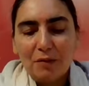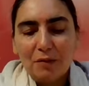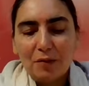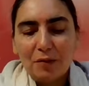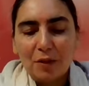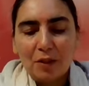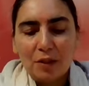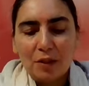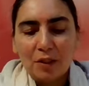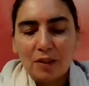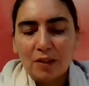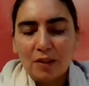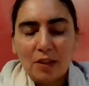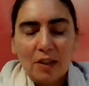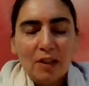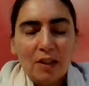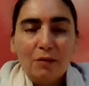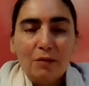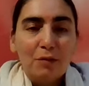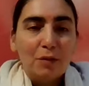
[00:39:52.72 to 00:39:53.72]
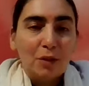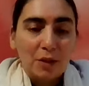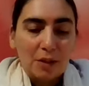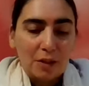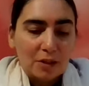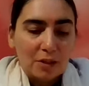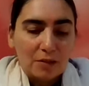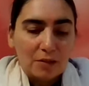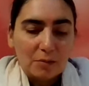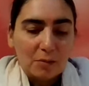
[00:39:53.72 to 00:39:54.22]
for
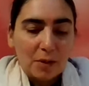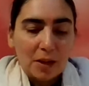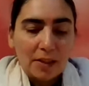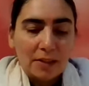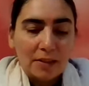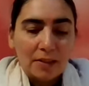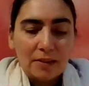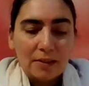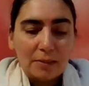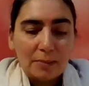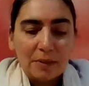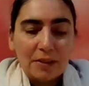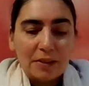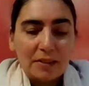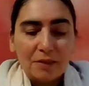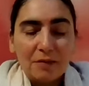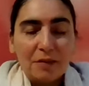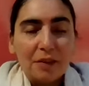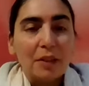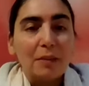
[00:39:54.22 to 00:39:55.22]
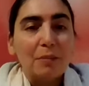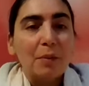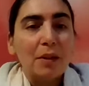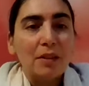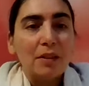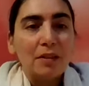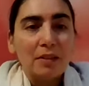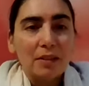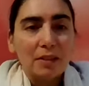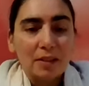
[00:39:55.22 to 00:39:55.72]
one specific
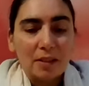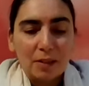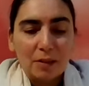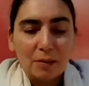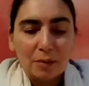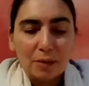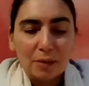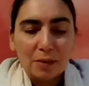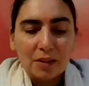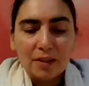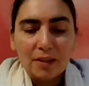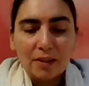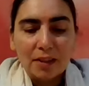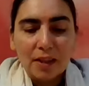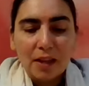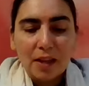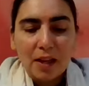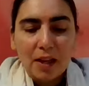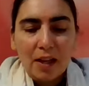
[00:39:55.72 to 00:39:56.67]
person, it was